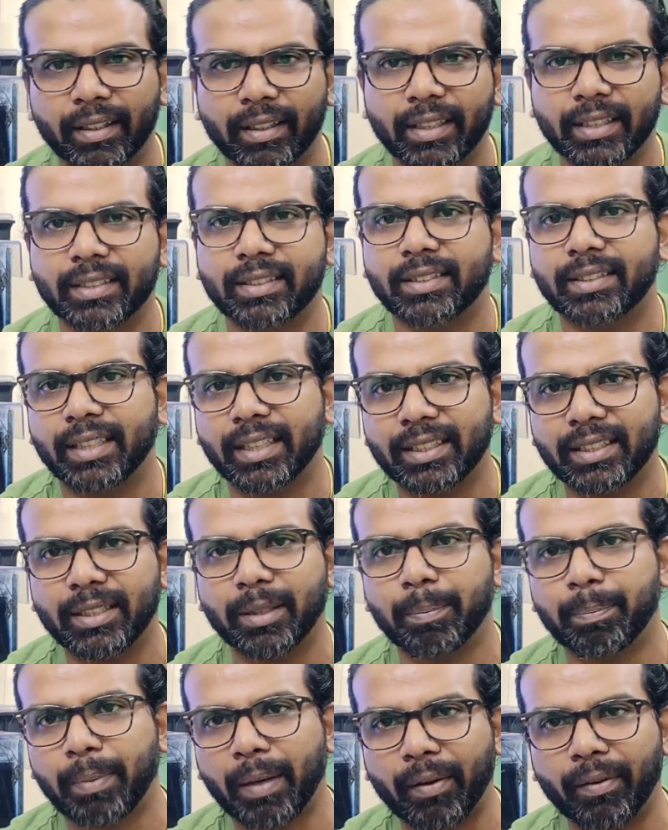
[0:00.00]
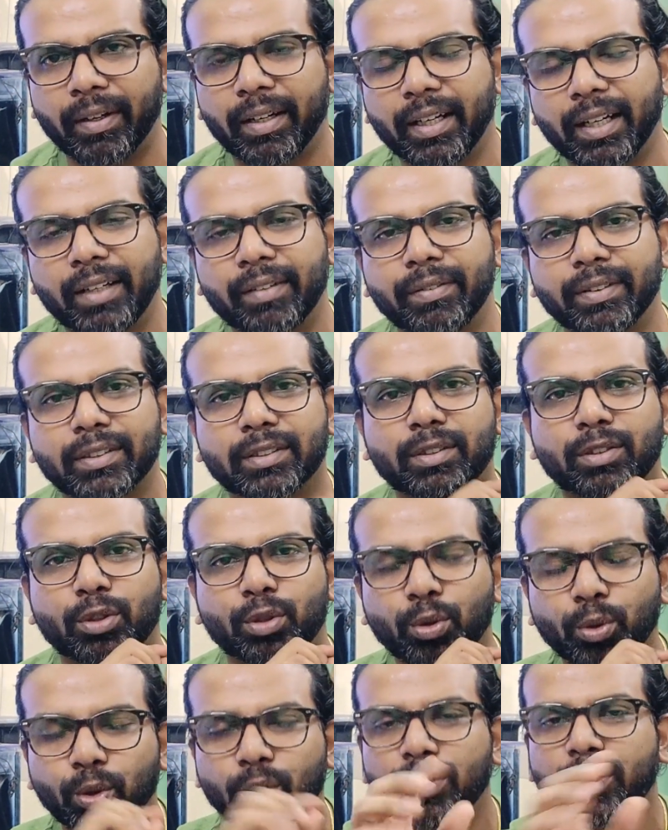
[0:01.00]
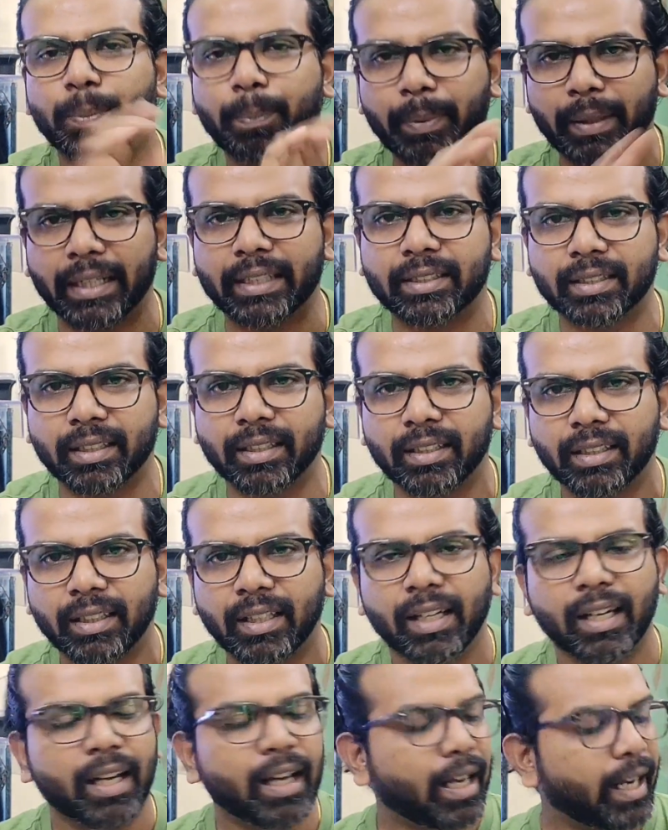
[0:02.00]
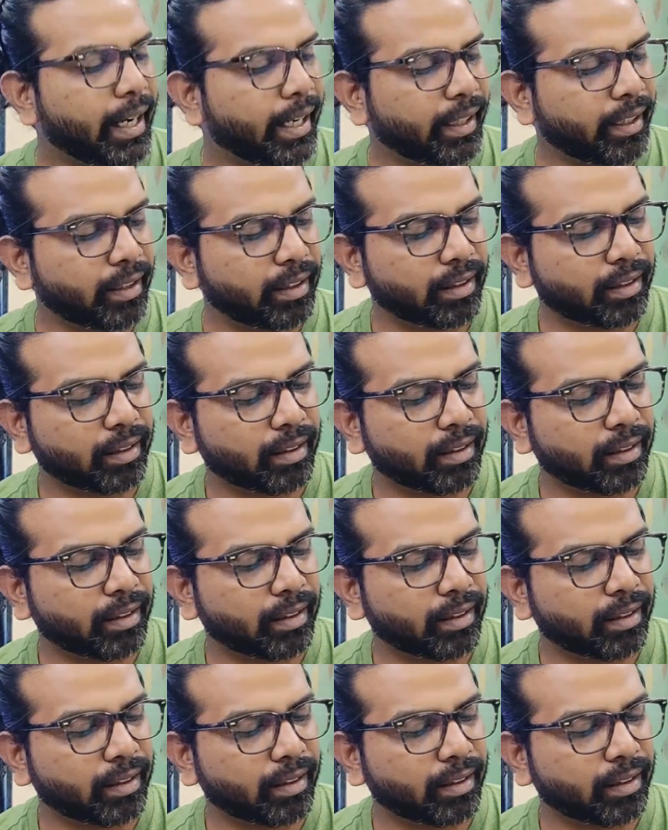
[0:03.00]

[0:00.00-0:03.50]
It's just a power head with huge pressure and